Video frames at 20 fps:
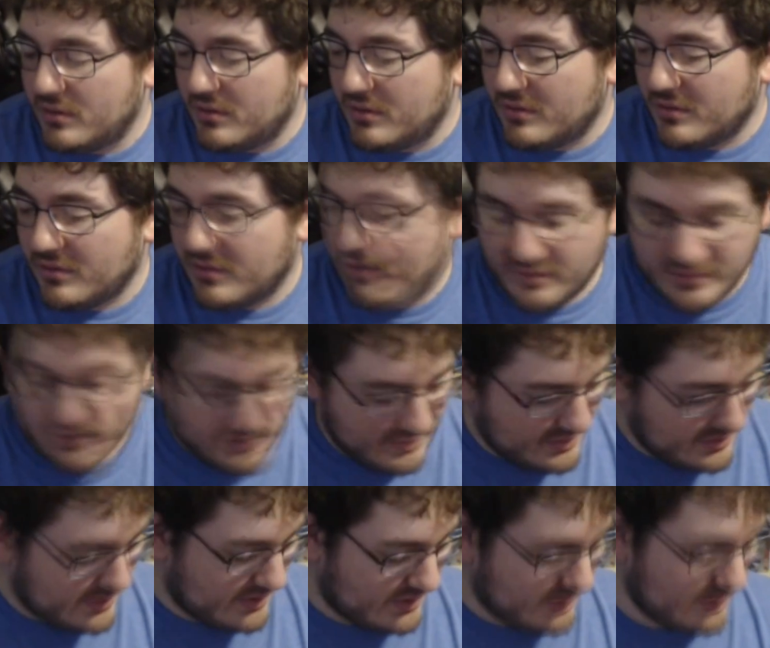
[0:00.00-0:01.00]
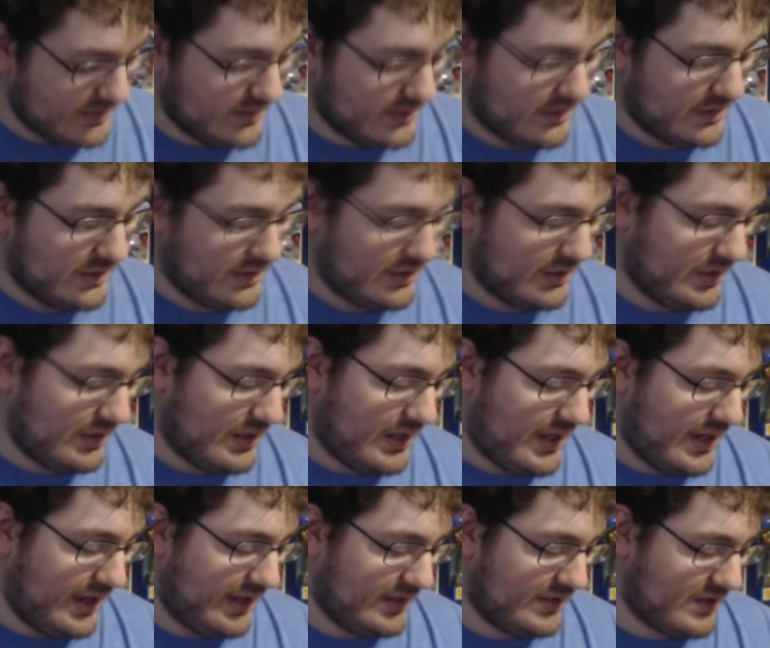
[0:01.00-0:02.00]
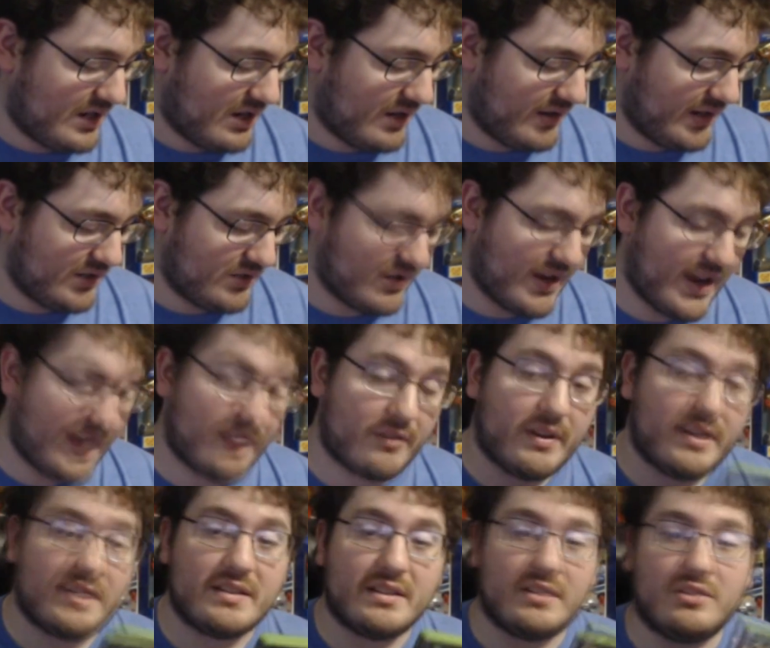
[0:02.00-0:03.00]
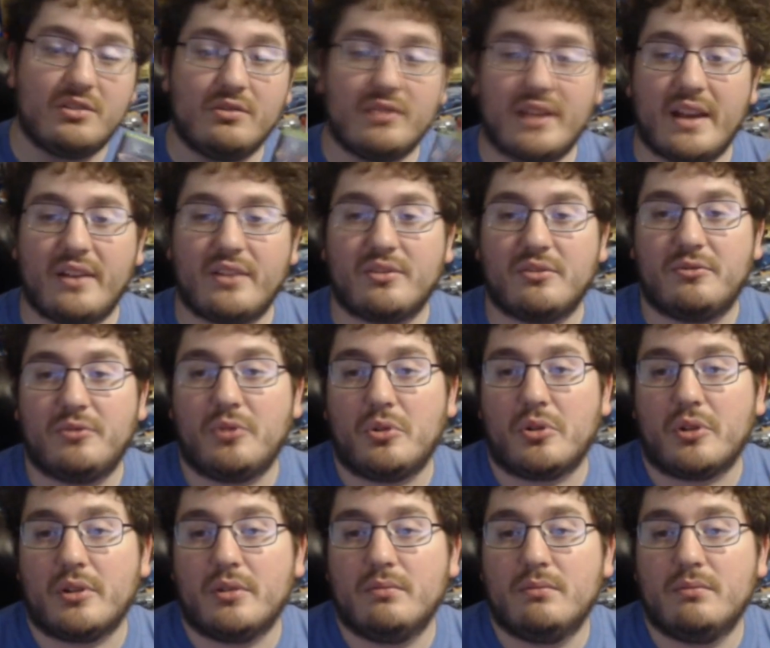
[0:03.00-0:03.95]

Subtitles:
IHRA Drag Racing 2004.